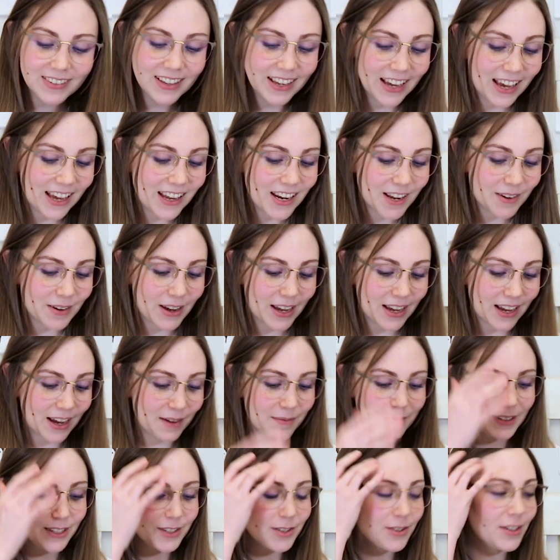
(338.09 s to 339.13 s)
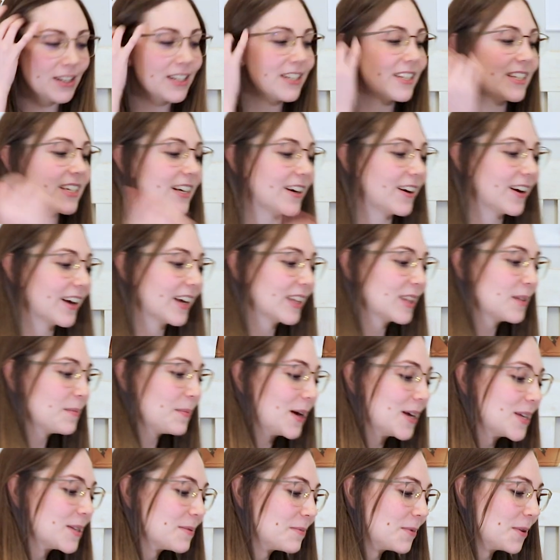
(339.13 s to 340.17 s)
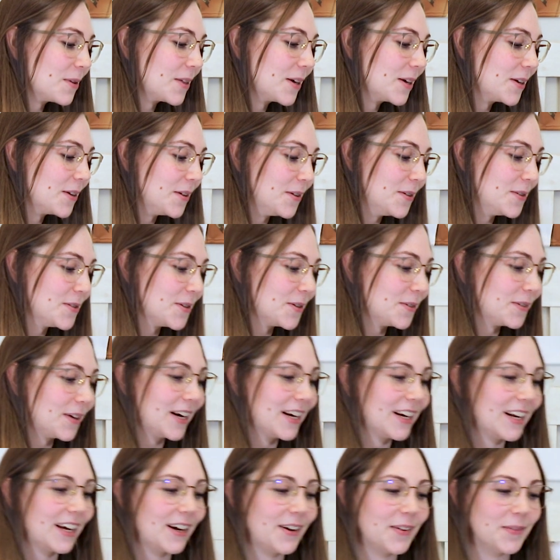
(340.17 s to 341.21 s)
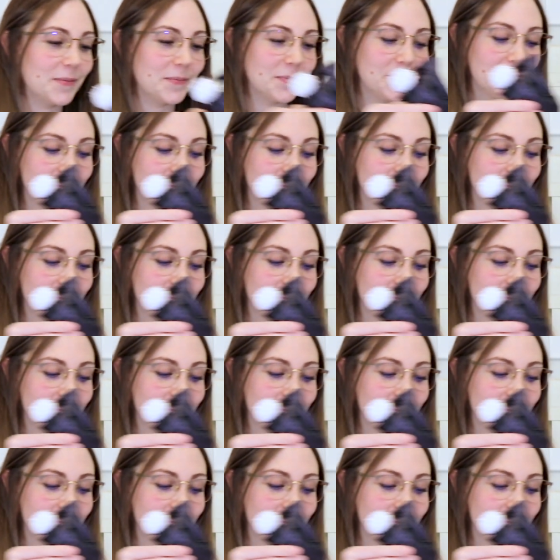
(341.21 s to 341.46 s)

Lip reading: anyway, I'm literally staring at the base more than Gojo right now.